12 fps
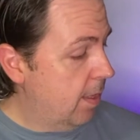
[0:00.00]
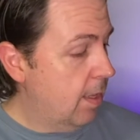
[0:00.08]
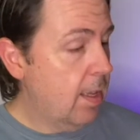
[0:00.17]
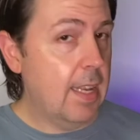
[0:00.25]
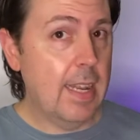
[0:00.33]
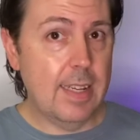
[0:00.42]

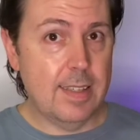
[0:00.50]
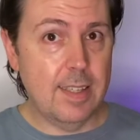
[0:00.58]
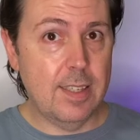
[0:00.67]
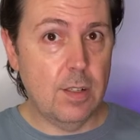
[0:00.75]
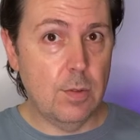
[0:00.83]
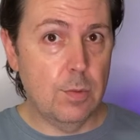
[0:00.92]
it has
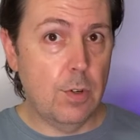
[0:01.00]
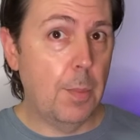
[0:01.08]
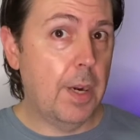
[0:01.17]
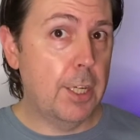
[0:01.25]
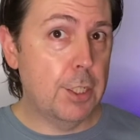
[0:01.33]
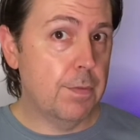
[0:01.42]
this little
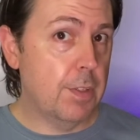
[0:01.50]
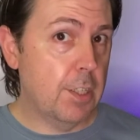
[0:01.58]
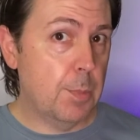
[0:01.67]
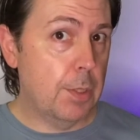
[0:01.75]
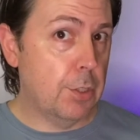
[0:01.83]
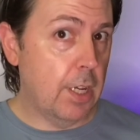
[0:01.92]
nomination for the
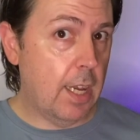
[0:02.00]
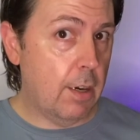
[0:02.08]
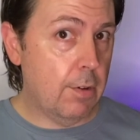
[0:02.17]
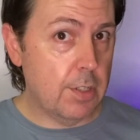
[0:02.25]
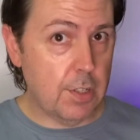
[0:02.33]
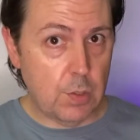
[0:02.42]

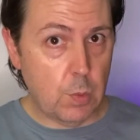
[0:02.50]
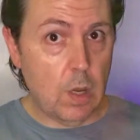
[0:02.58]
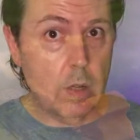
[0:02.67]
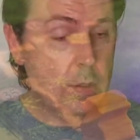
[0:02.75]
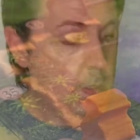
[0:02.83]
Spielshaharas as well.